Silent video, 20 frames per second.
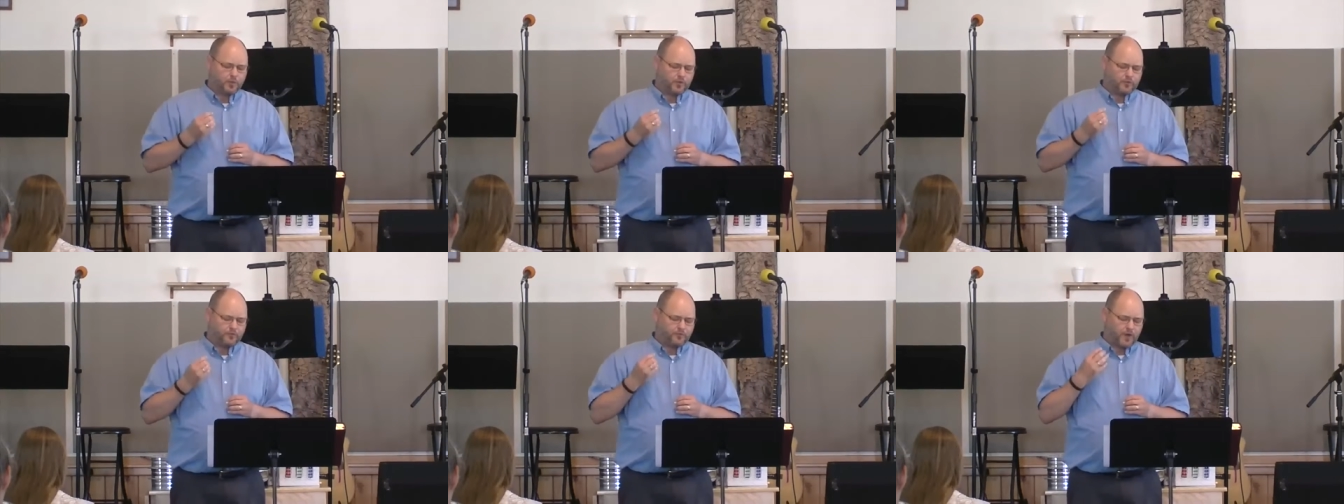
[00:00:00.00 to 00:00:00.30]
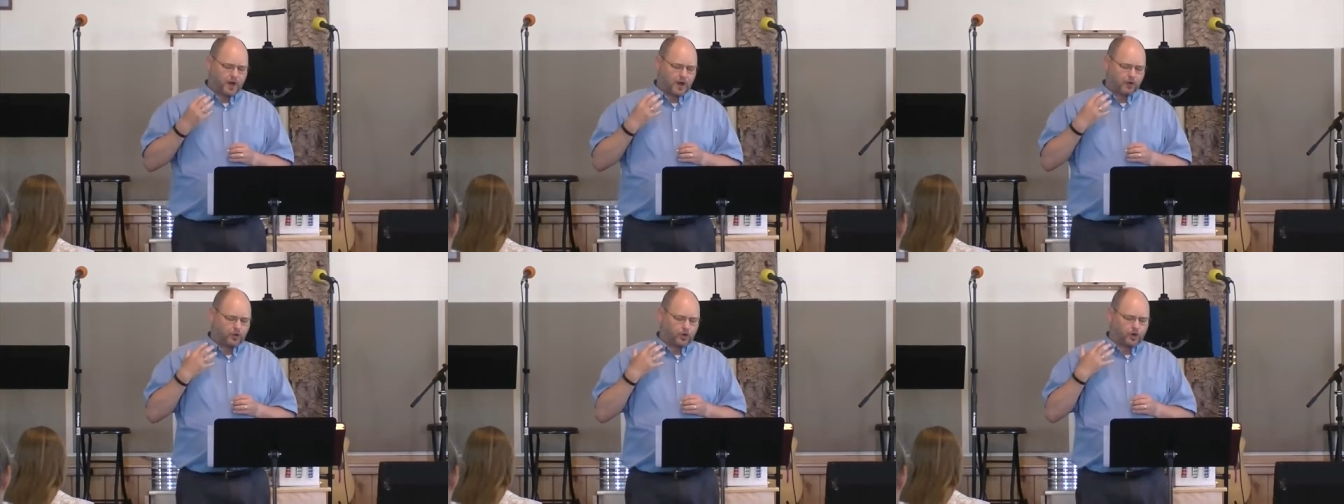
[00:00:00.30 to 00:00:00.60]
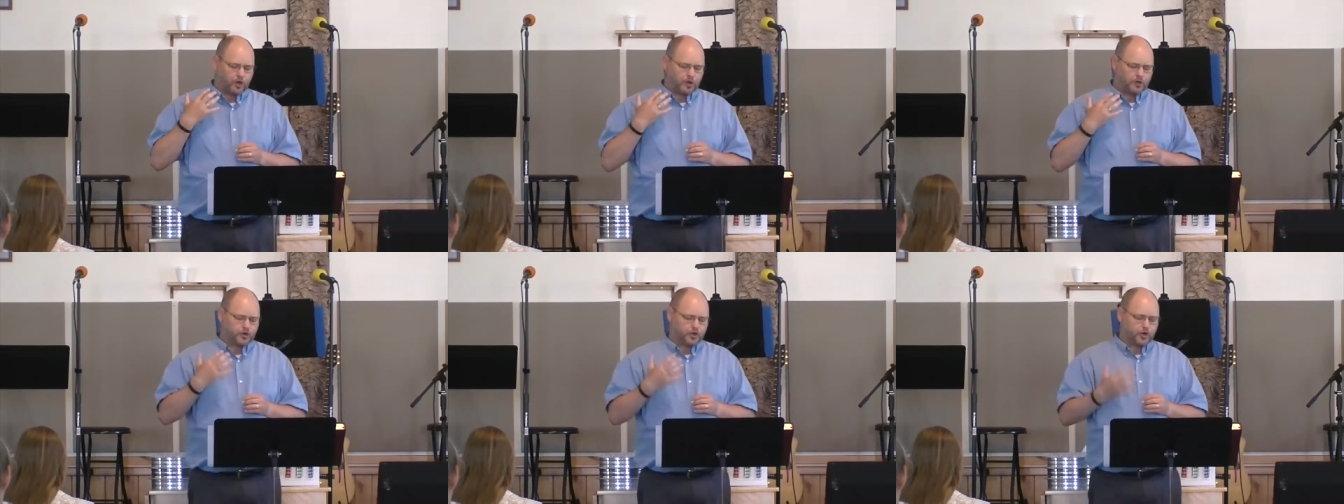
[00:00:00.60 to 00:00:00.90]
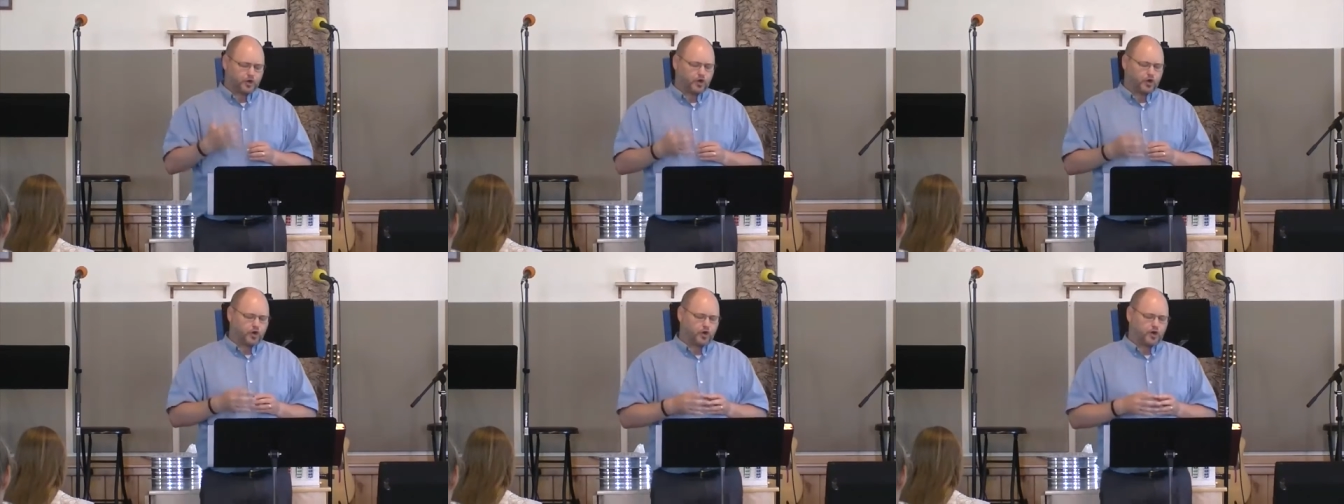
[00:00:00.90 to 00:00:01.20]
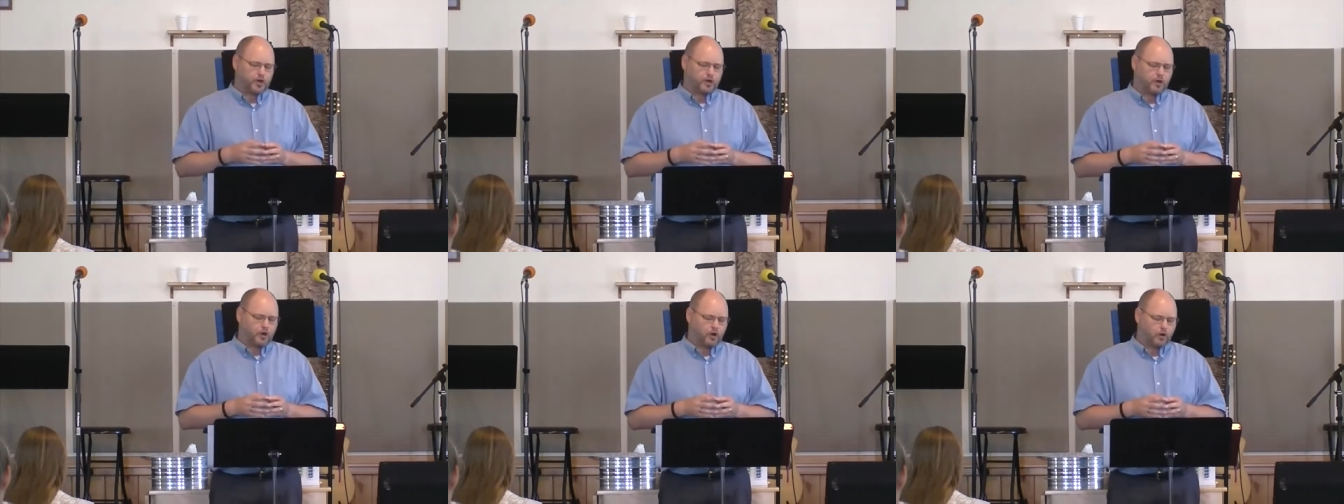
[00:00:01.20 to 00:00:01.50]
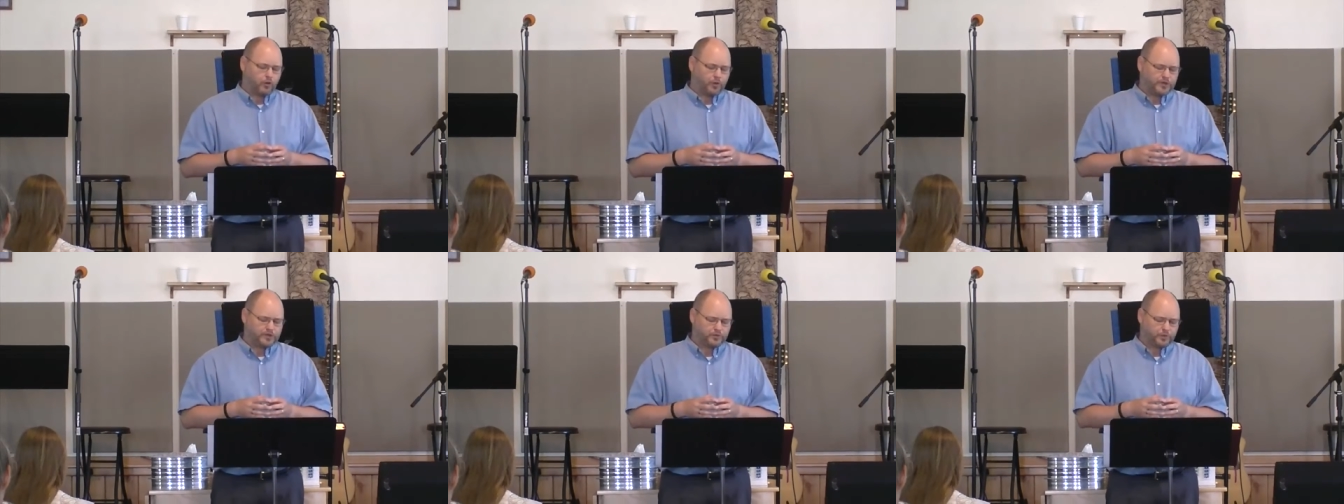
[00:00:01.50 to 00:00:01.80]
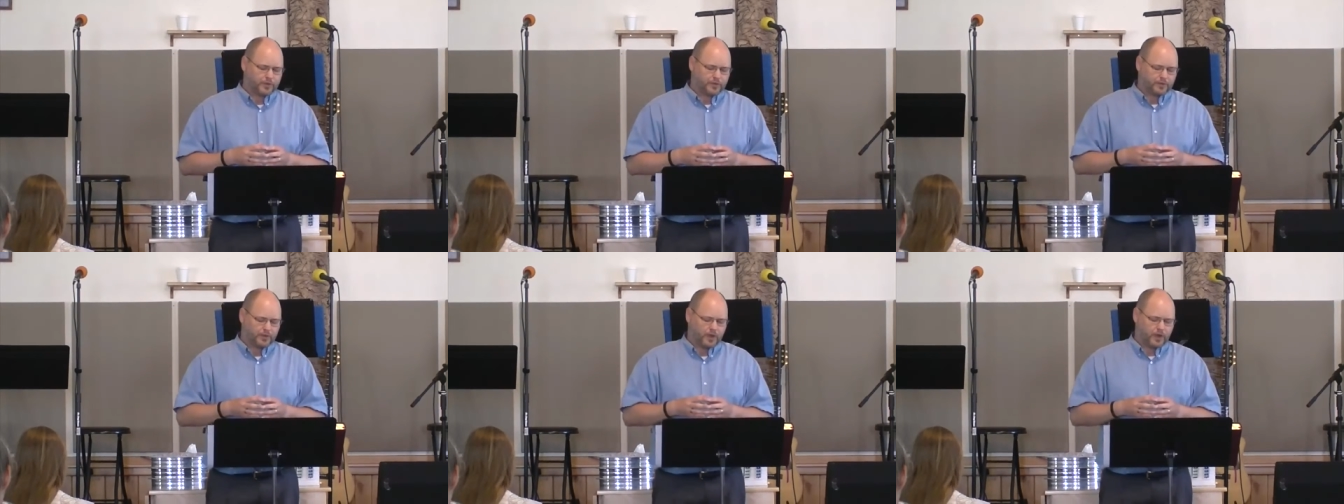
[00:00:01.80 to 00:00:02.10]
but Father, undergird it
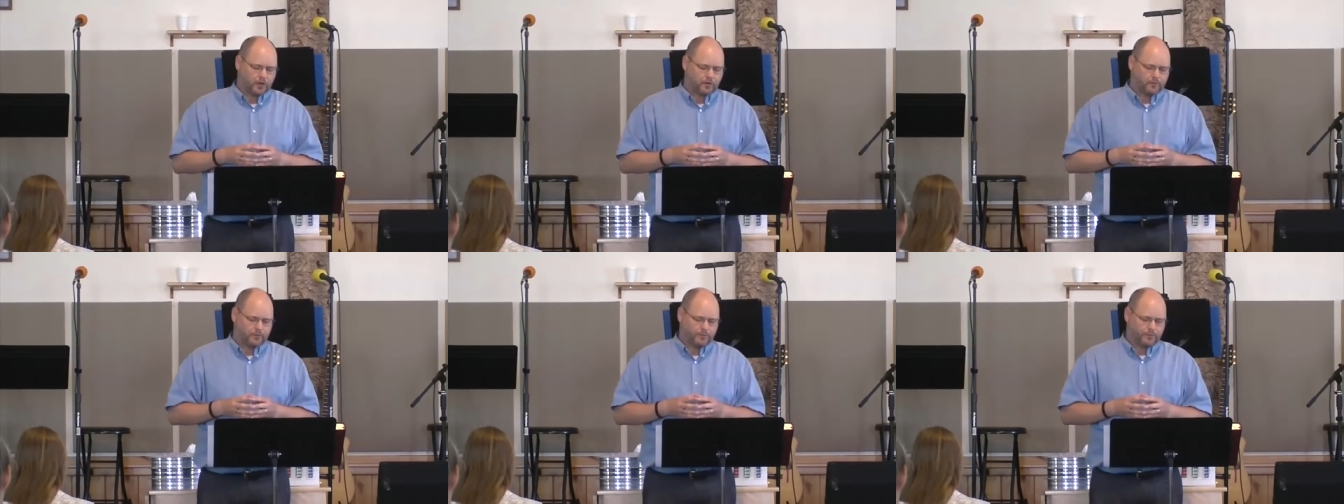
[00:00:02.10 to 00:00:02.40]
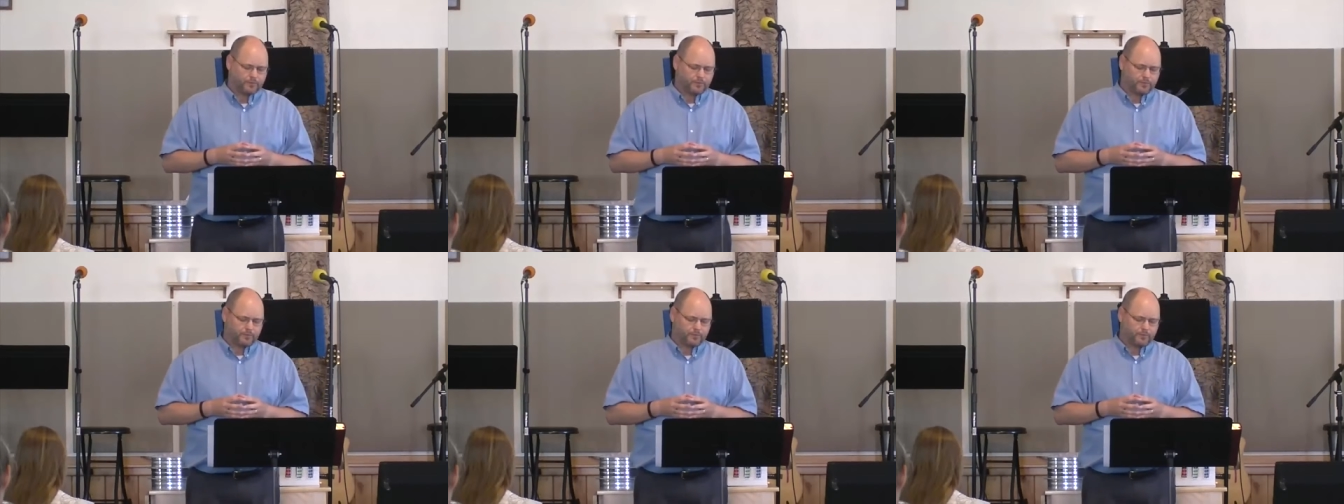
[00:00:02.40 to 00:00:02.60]
always with love.